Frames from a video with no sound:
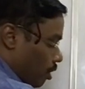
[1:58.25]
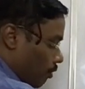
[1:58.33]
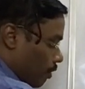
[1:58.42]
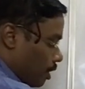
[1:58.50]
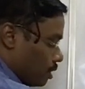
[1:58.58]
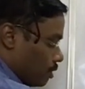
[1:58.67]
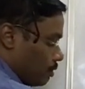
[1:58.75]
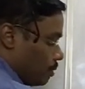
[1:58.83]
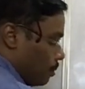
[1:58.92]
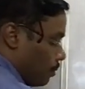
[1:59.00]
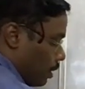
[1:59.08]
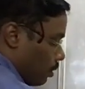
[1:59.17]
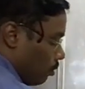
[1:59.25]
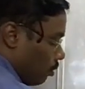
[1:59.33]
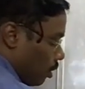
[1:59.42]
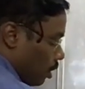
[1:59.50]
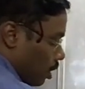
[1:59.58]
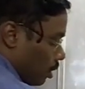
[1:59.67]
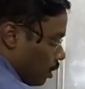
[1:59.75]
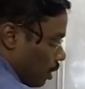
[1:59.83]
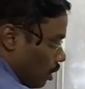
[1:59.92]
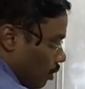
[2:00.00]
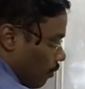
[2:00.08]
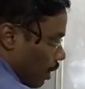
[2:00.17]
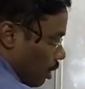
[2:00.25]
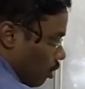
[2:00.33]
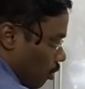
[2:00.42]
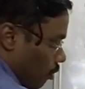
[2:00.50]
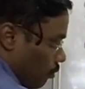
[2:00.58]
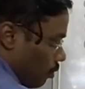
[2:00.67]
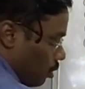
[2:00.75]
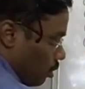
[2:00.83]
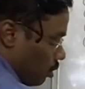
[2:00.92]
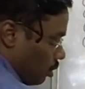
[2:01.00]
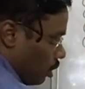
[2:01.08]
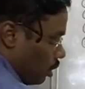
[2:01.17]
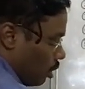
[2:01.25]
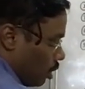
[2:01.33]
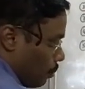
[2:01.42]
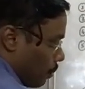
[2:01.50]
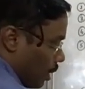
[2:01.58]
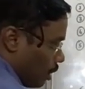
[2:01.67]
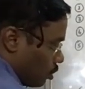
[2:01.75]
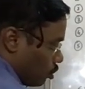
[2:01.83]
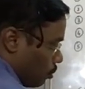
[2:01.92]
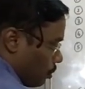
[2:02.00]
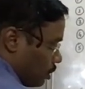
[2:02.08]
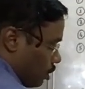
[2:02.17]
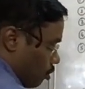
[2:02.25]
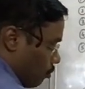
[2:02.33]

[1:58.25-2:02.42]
If it is divisible by 2, then the value of then the remainder should be 0.